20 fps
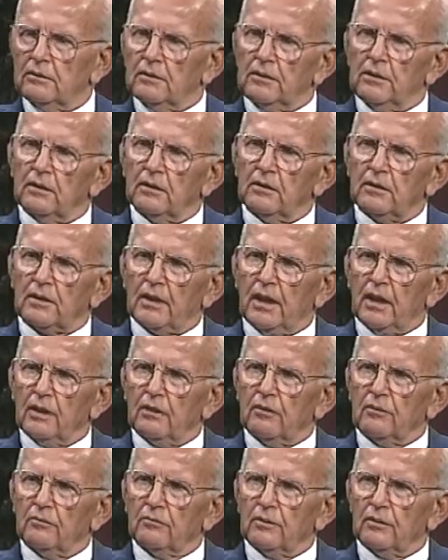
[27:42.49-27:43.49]
You look out
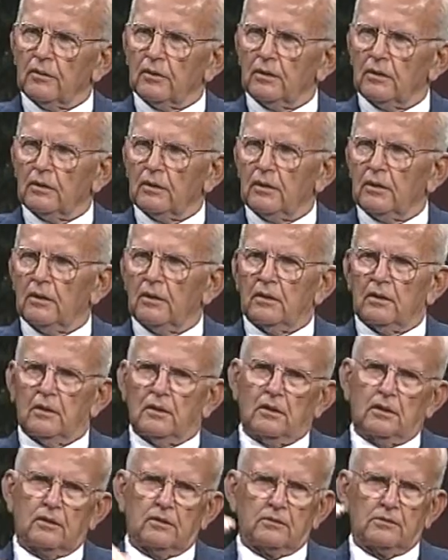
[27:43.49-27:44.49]
over
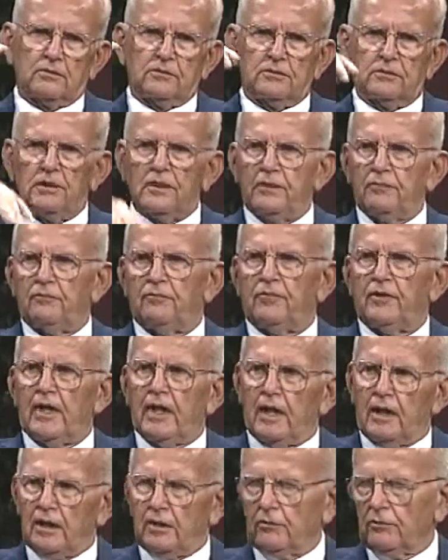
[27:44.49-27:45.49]
a deep
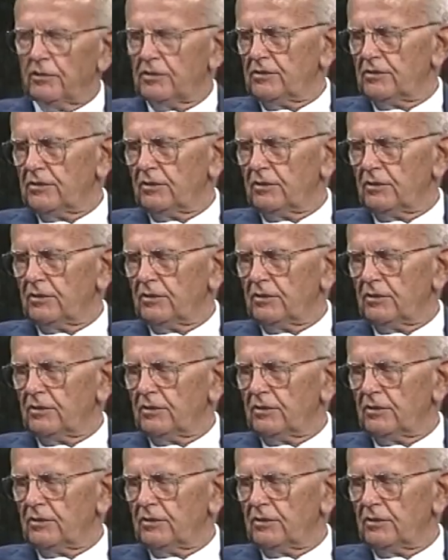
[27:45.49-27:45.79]
valley which